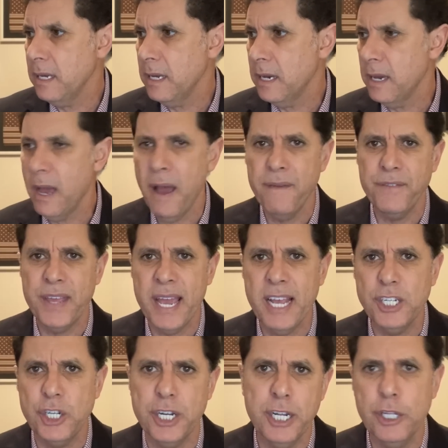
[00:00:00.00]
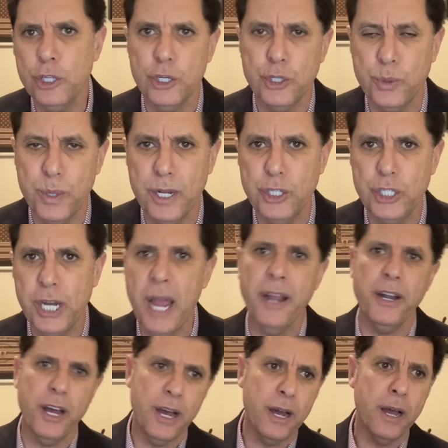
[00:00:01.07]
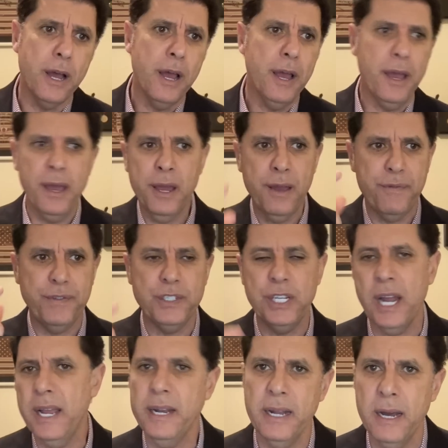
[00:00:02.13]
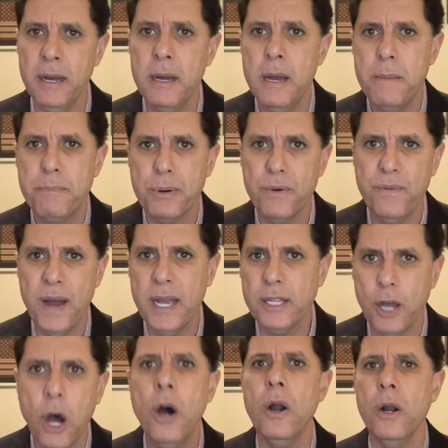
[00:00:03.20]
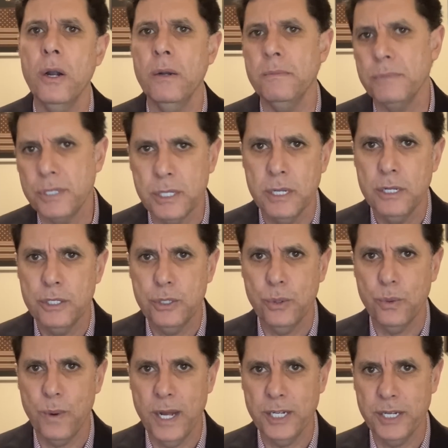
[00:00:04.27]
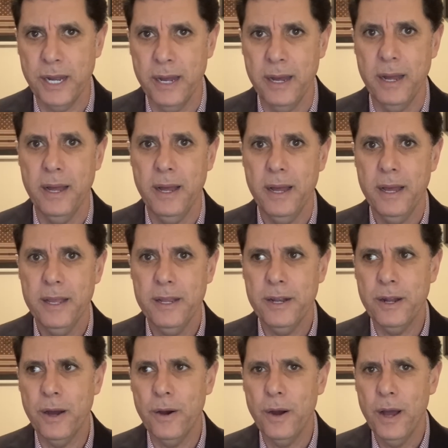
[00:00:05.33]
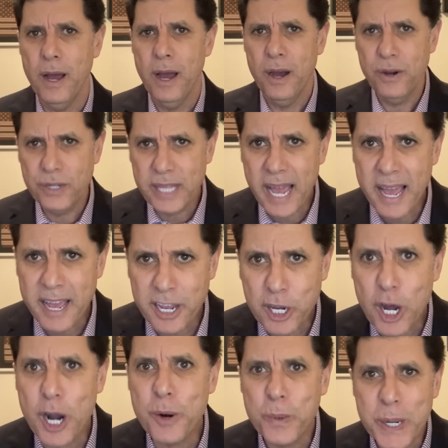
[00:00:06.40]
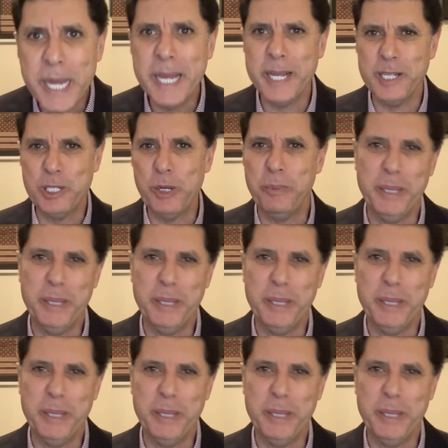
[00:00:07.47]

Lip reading: aviation industry in China if China provide arms to Russia. You know, who the heck are we to